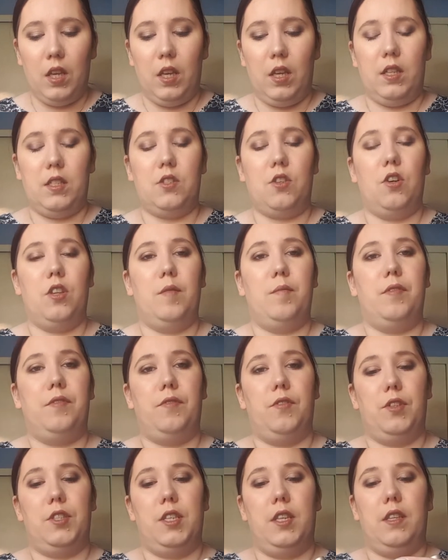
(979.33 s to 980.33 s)
It's got the,
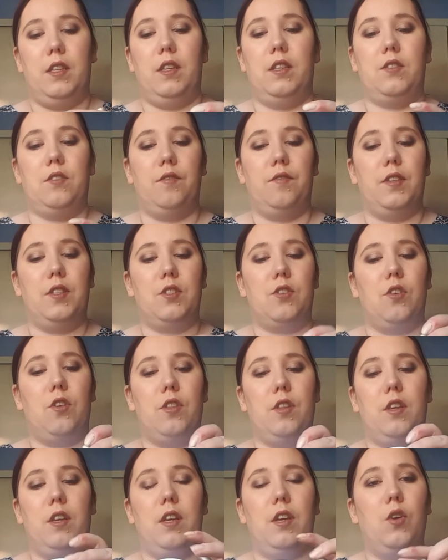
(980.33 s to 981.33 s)
before I take the lid off, it's
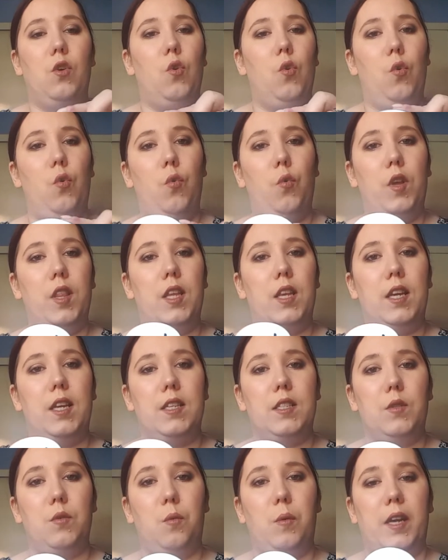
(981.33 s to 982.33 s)
got the really
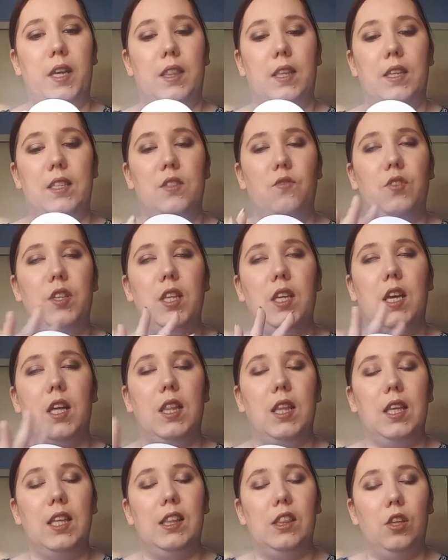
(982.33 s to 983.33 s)
nice white lid, really
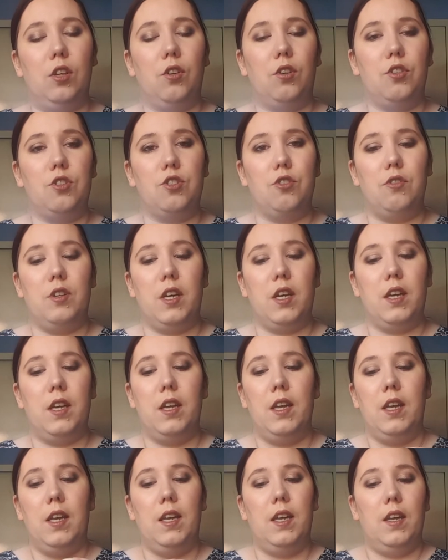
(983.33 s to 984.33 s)
clean look to it
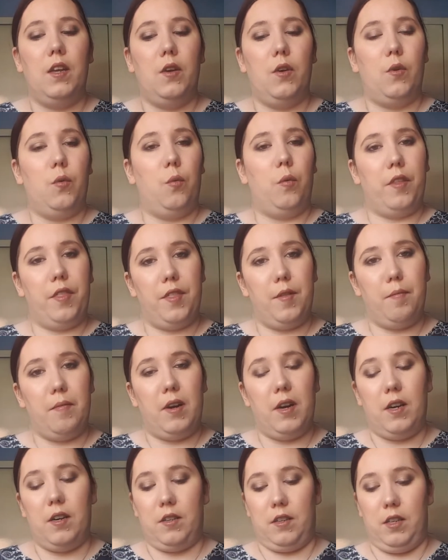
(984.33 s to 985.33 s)
with the
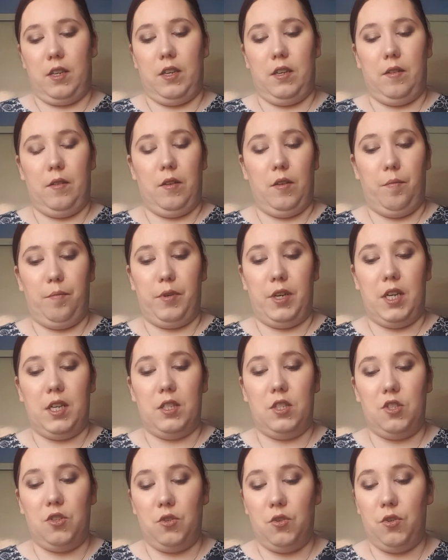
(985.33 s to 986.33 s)
Mark
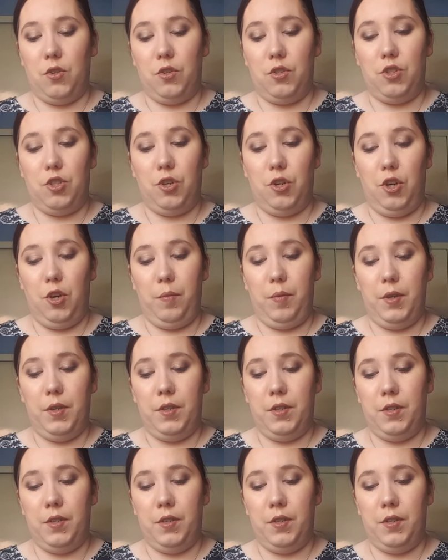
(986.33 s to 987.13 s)
brand on top.